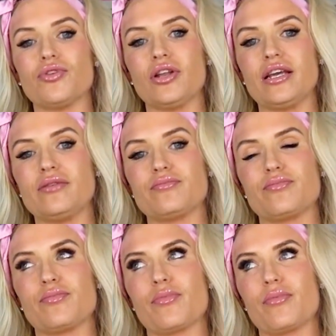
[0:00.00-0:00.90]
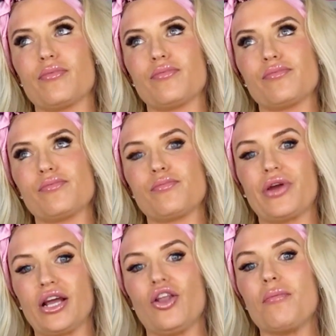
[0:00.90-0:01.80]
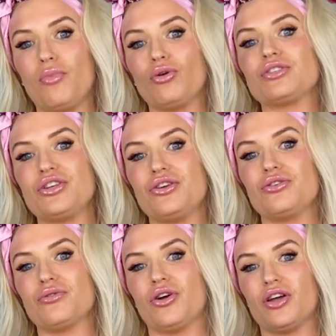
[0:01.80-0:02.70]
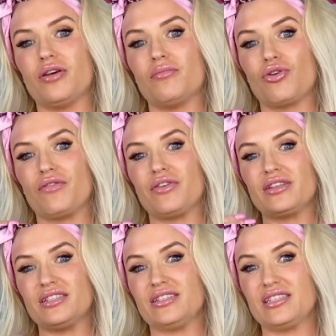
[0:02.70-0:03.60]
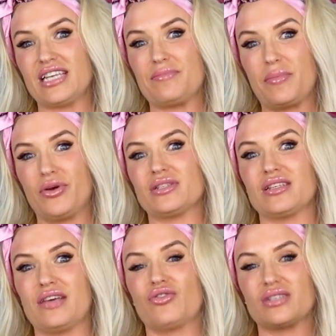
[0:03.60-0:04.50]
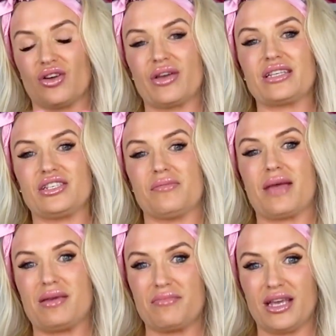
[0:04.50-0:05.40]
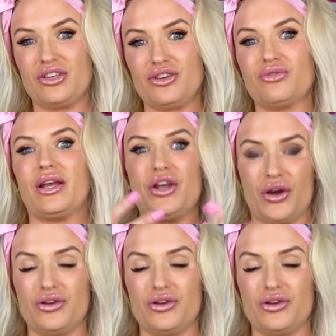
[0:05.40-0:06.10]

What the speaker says: really bring a lot more to you on a more of a deeper personal level, because I'll get to maybe meet you and